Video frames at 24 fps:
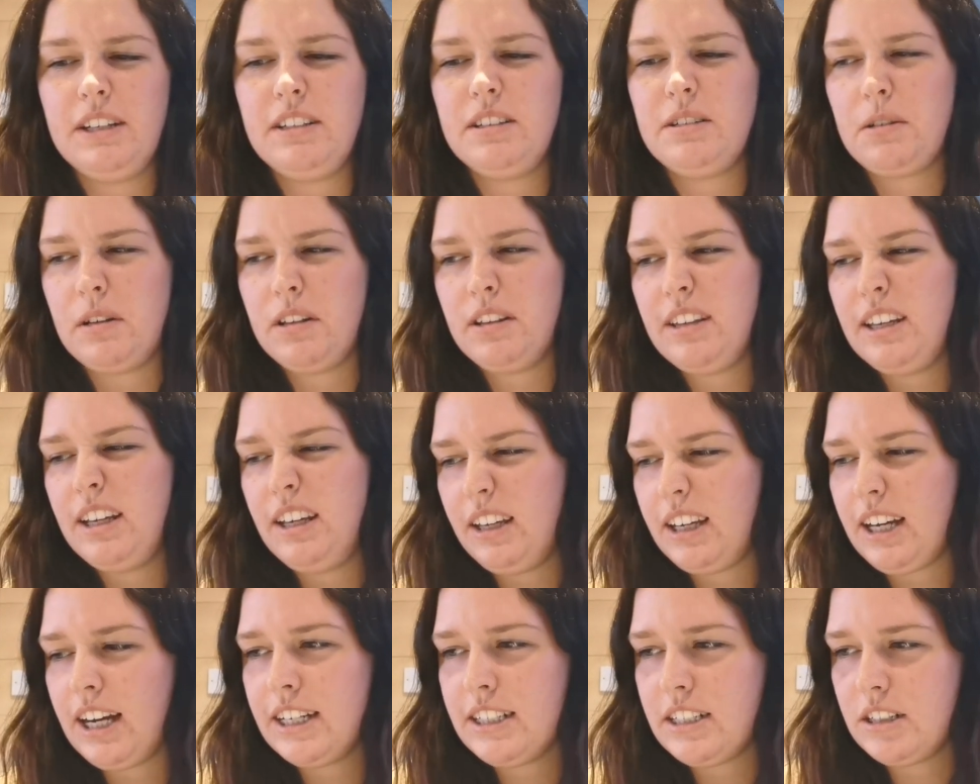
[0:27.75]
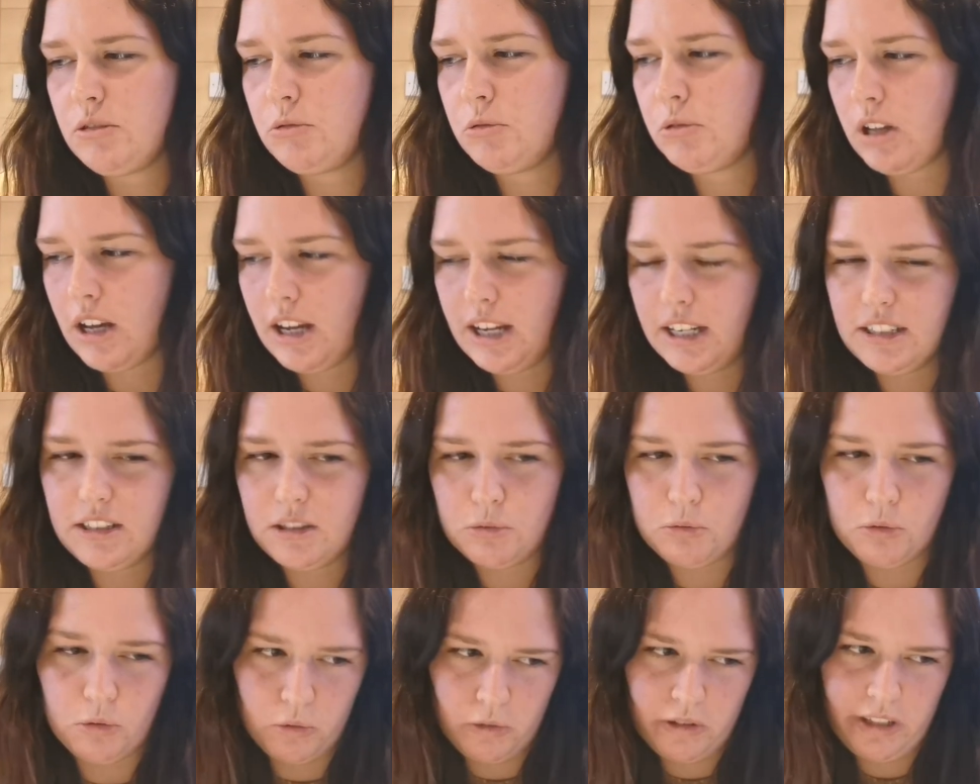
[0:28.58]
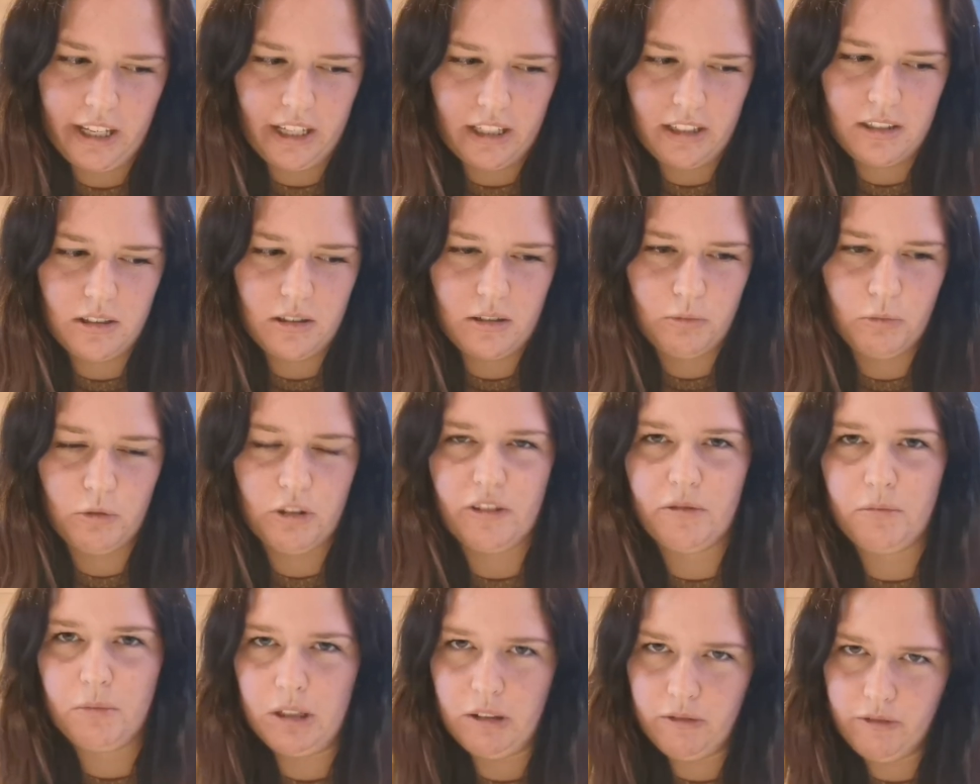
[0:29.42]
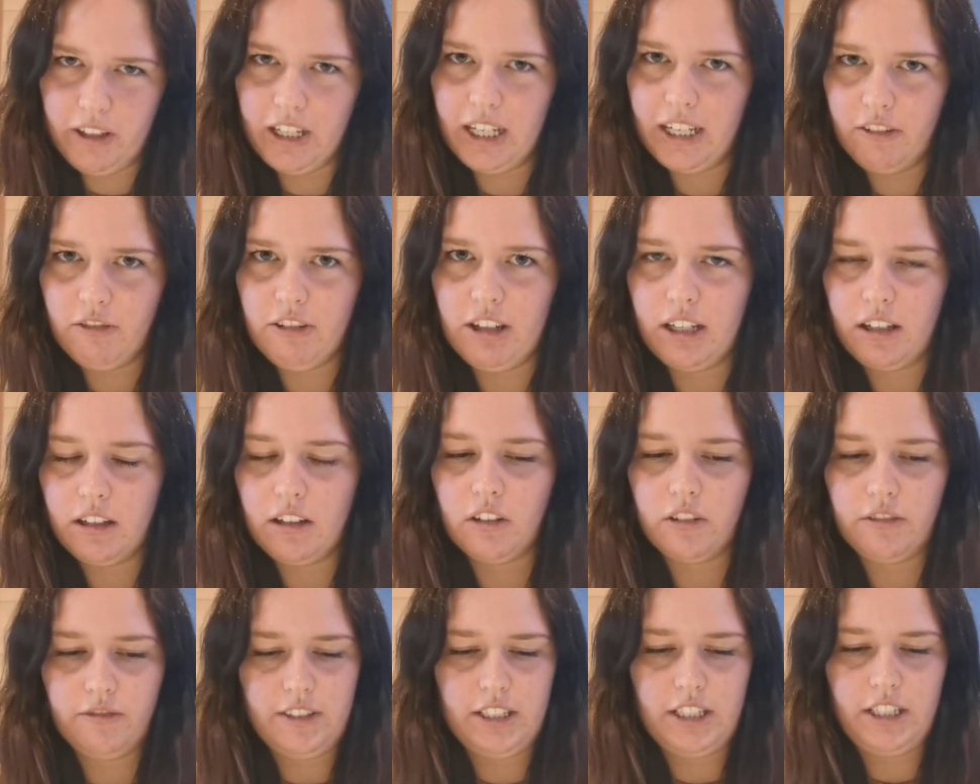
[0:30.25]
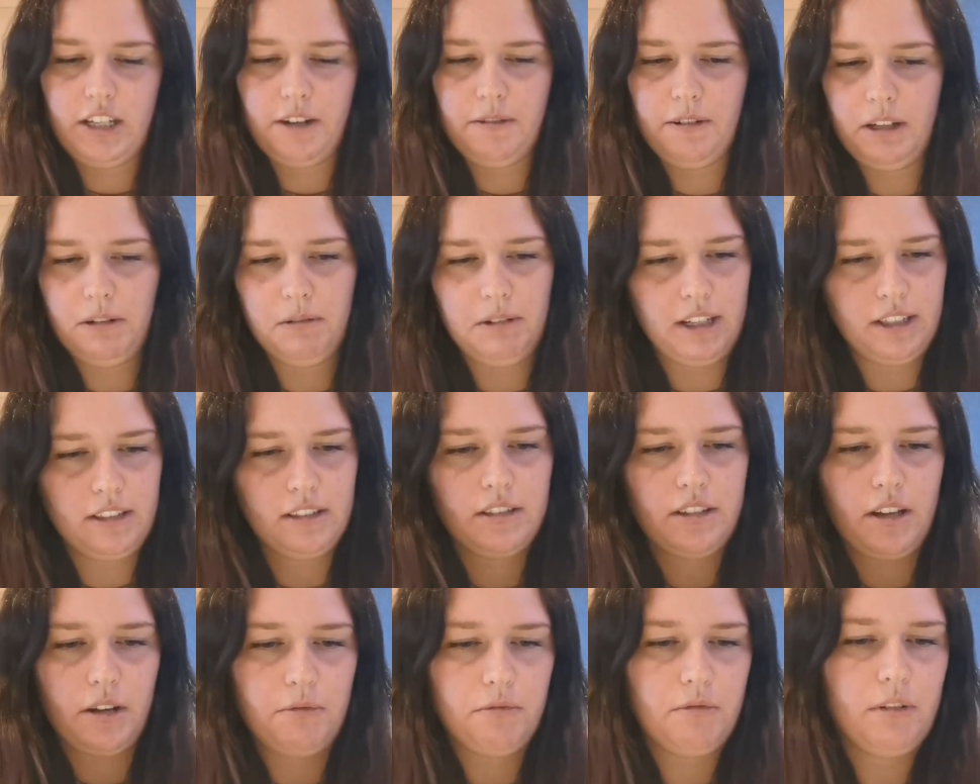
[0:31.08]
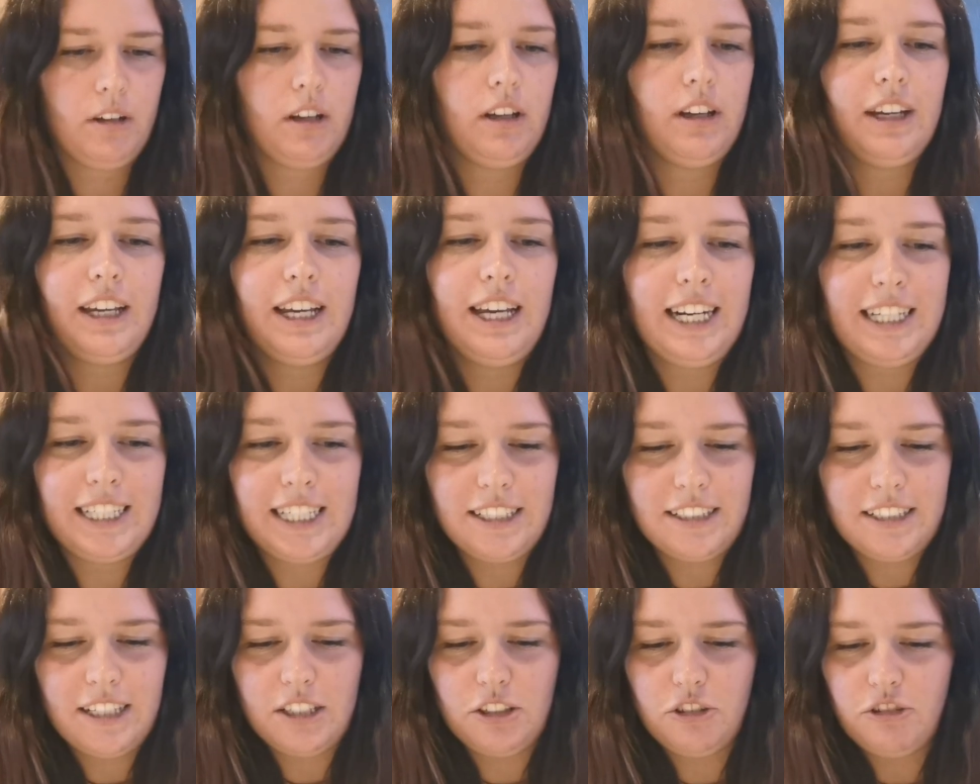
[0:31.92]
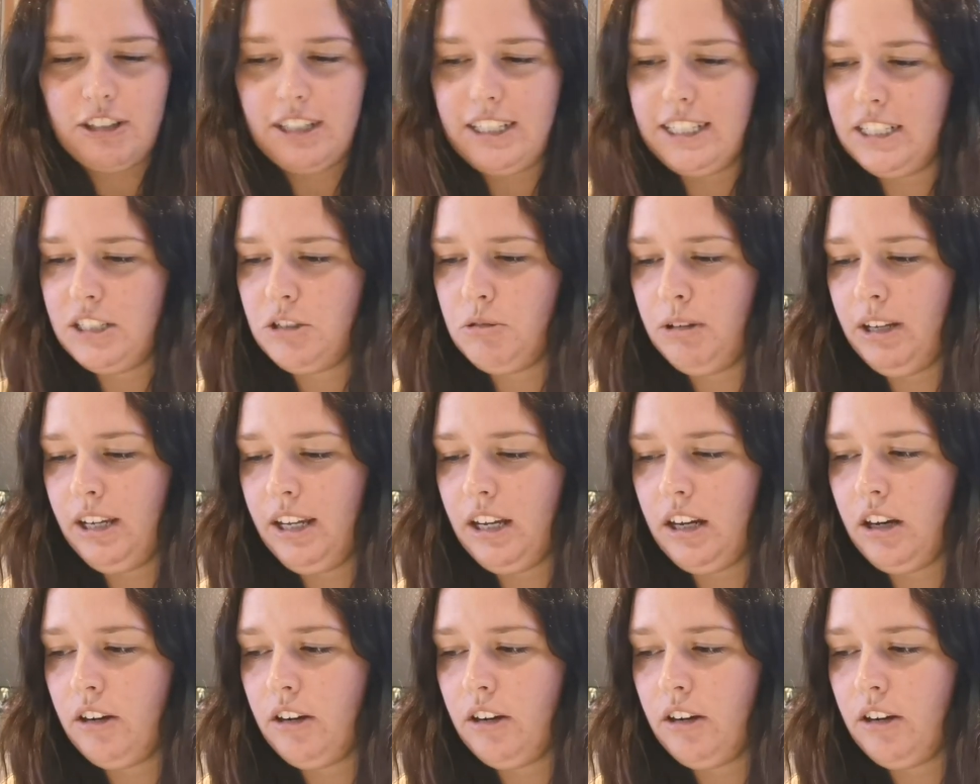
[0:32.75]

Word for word: so I think adding all that into all this would have been a really, really long video anyway, so let's get straight into it.